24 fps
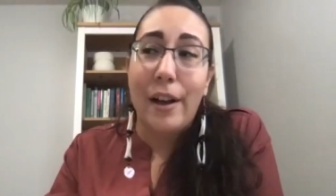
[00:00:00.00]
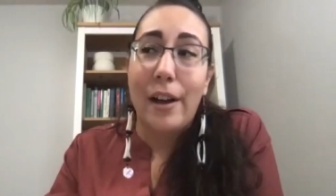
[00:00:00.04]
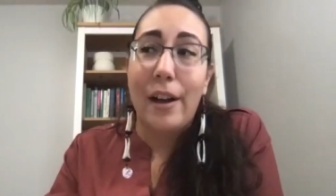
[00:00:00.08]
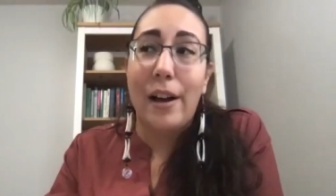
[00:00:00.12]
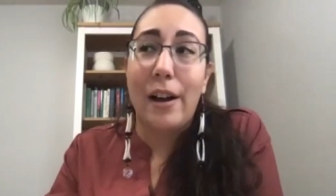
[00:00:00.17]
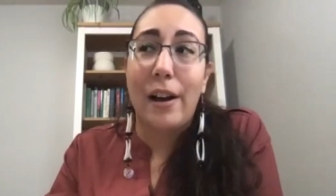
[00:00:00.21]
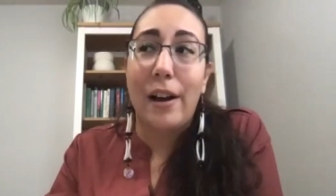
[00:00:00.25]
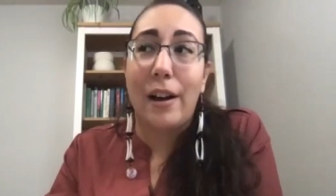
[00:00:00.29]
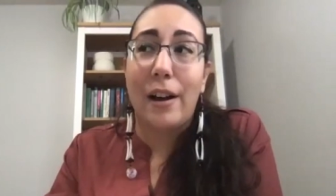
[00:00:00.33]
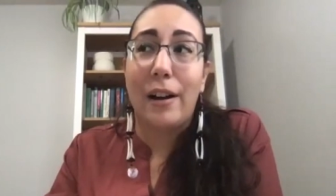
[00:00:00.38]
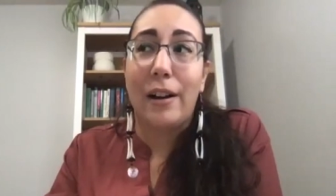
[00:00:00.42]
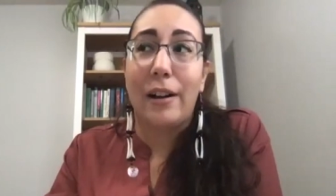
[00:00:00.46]

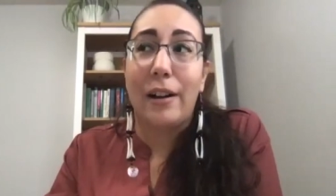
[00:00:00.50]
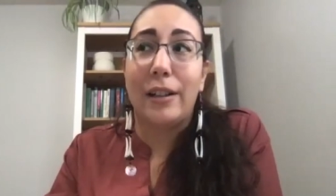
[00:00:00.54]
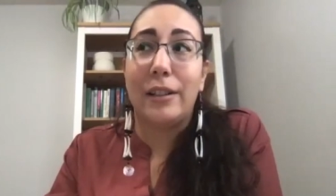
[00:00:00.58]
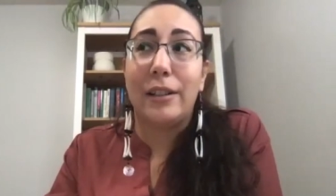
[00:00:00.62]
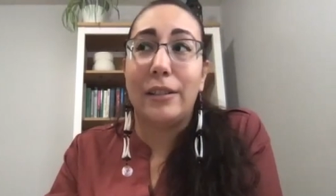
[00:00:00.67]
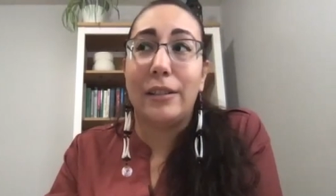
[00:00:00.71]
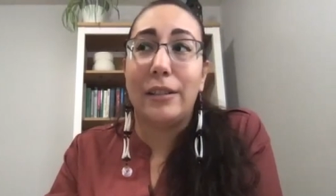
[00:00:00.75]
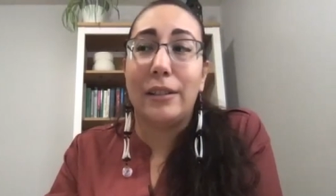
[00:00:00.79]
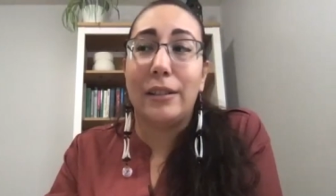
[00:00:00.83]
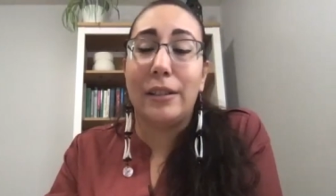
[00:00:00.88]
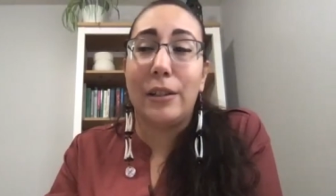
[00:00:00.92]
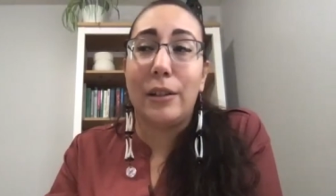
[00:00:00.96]
Uh,
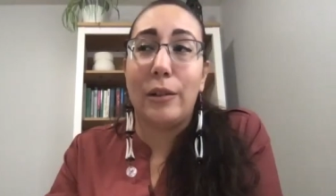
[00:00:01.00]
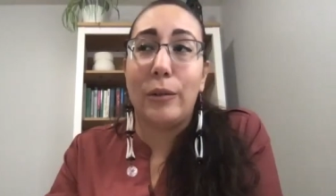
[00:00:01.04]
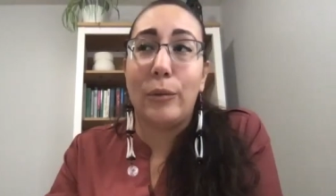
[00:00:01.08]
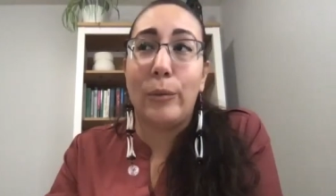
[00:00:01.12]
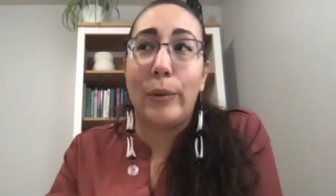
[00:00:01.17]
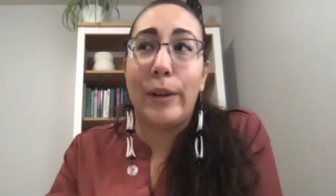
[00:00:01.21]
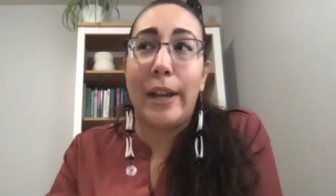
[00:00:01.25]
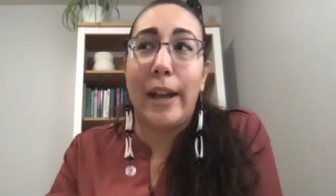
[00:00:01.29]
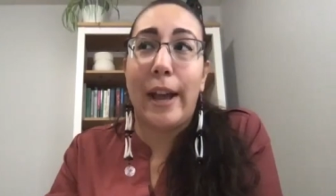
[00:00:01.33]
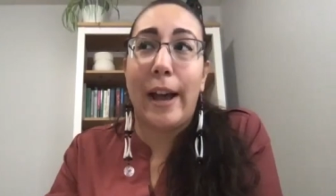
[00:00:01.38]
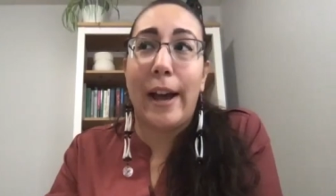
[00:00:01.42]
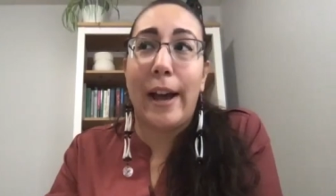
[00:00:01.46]

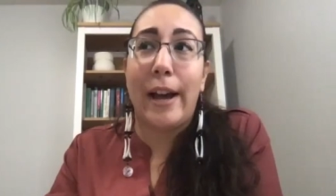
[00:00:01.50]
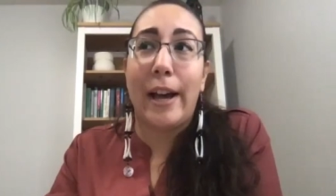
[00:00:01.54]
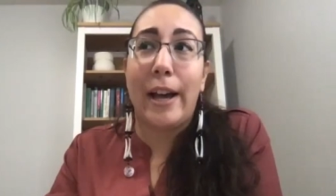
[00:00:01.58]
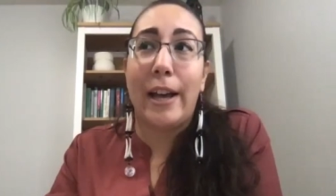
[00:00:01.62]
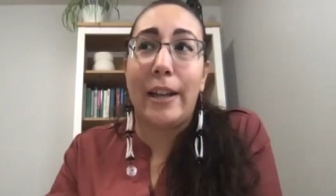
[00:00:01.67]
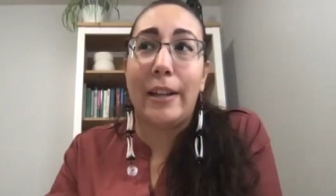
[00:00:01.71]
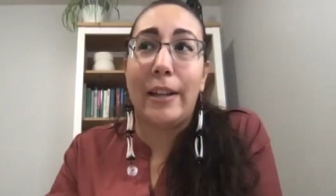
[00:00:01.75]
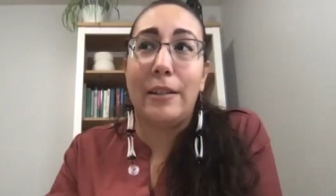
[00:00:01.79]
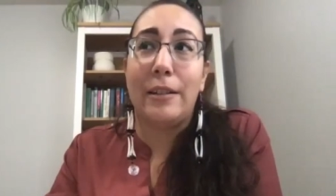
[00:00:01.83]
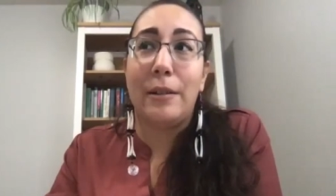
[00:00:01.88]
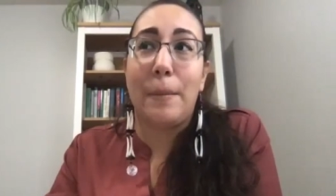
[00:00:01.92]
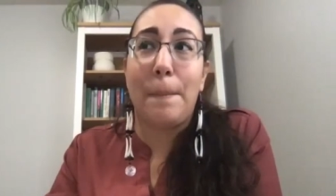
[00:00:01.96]
we
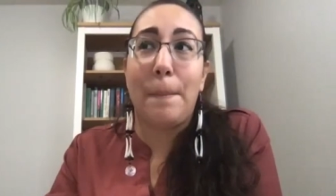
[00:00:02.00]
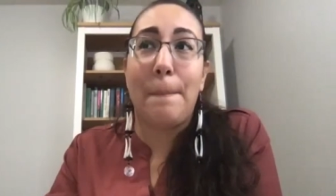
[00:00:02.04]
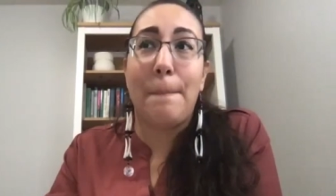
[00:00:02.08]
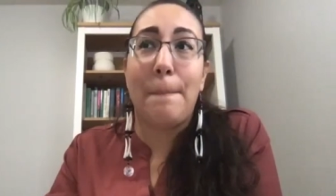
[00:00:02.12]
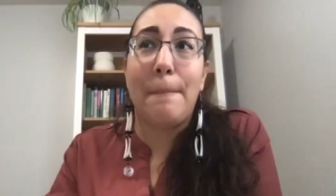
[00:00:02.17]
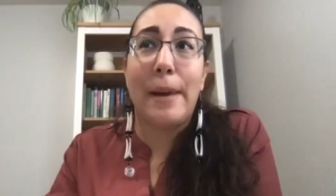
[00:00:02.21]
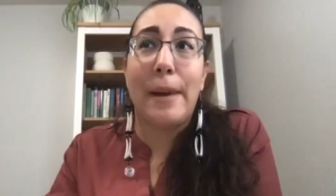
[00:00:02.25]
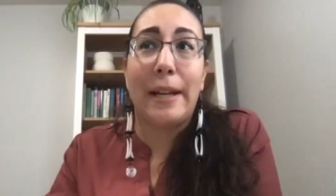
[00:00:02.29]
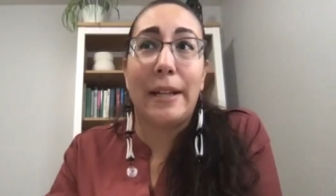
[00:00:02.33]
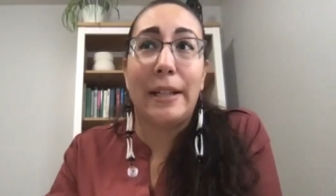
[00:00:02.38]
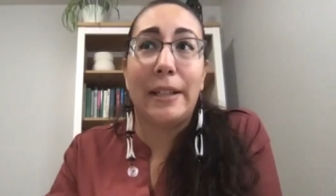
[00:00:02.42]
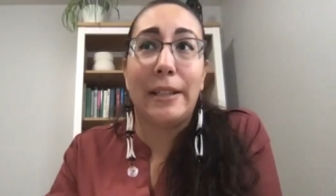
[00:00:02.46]
had
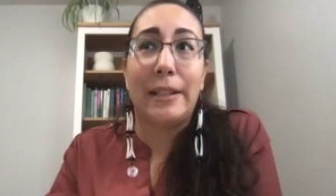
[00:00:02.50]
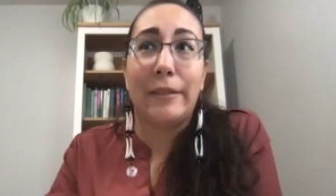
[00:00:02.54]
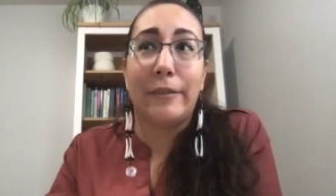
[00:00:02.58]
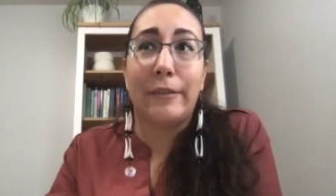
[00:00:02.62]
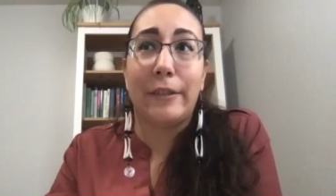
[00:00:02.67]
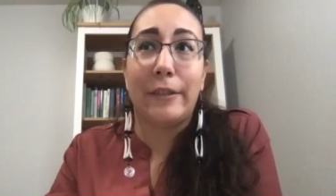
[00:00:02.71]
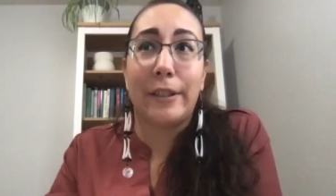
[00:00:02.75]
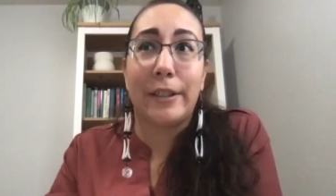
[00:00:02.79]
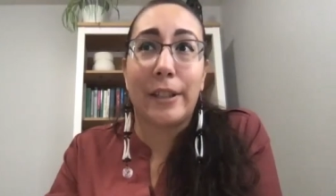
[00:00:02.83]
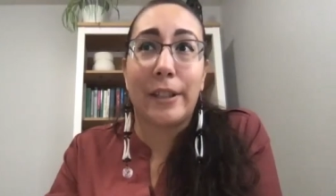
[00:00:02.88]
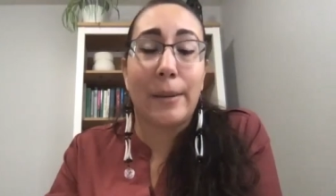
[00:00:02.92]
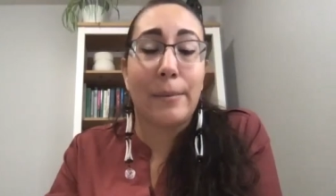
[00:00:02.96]
many
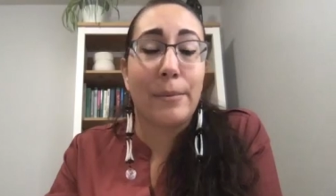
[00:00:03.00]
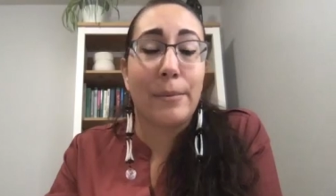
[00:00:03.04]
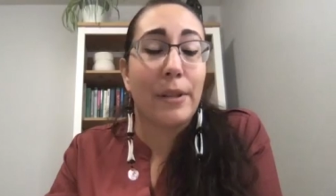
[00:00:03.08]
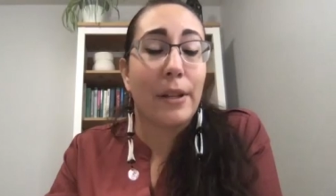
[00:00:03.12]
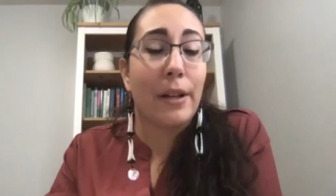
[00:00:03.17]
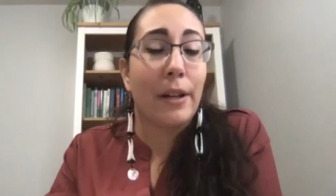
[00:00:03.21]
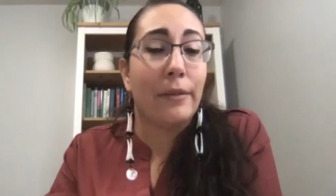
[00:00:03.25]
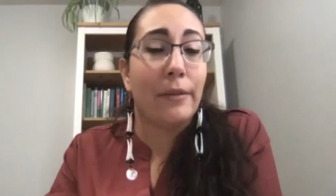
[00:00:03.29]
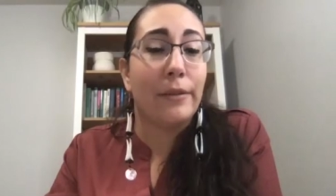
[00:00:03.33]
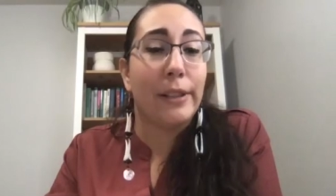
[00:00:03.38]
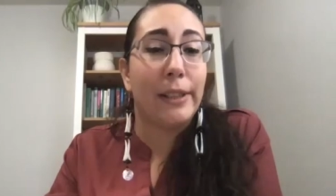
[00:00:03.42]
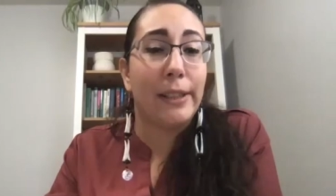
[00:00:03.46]
different types
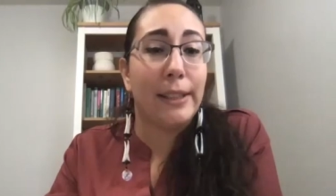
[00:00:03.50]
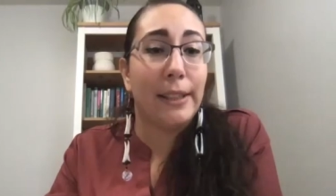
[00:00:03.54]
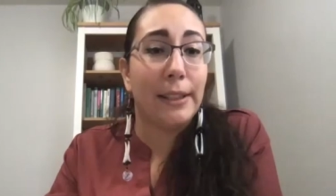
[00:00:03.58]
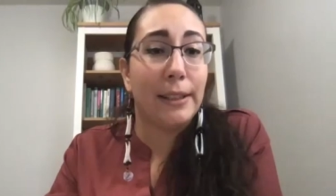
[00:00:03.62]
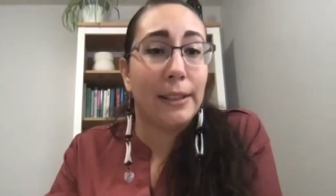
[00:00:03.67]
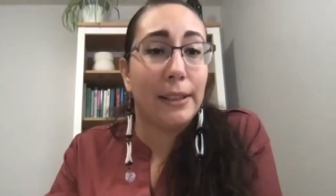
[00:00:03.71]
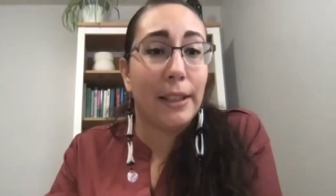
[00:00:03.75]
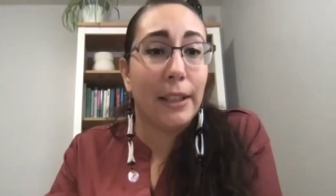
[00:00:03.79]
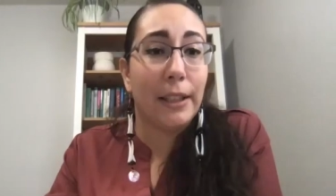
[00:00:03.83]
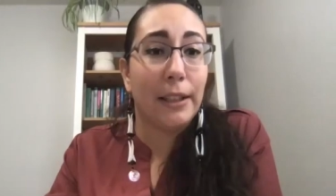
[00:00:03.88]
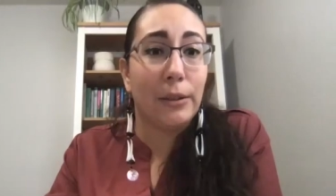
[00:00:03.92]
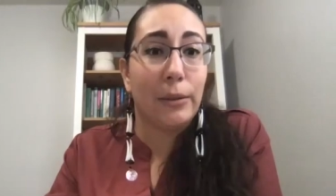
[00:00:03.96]
of
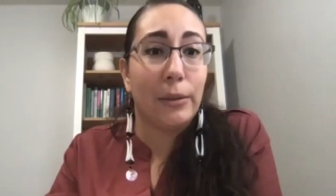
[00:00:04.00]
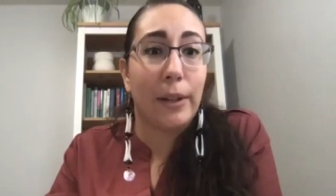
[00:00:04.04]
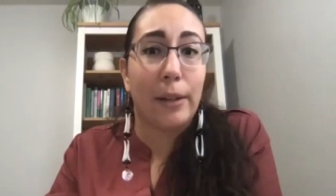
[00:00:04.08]
seasonings.